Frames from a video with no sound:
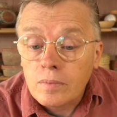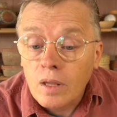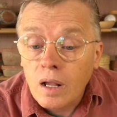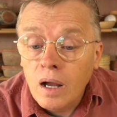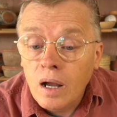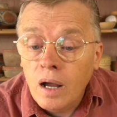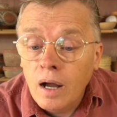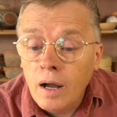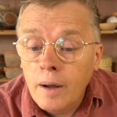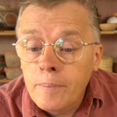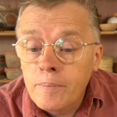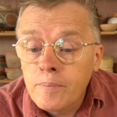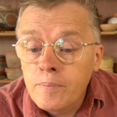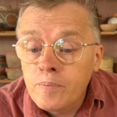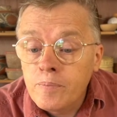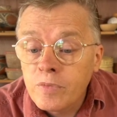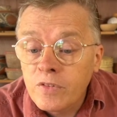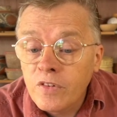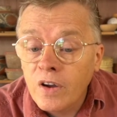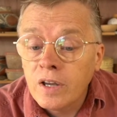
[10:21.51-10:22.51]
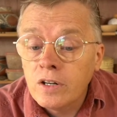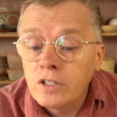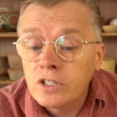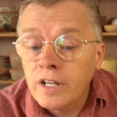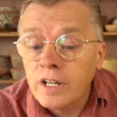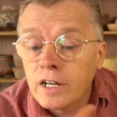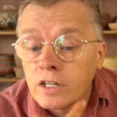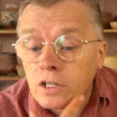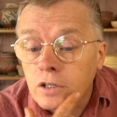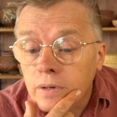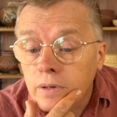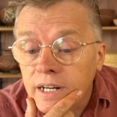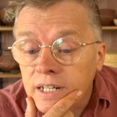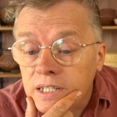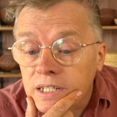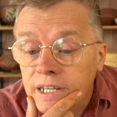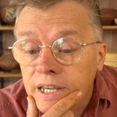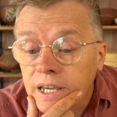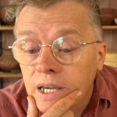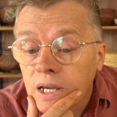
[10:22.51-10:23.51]
Um, if I understand
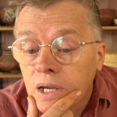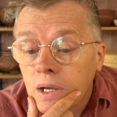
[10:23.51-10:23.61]
correctly,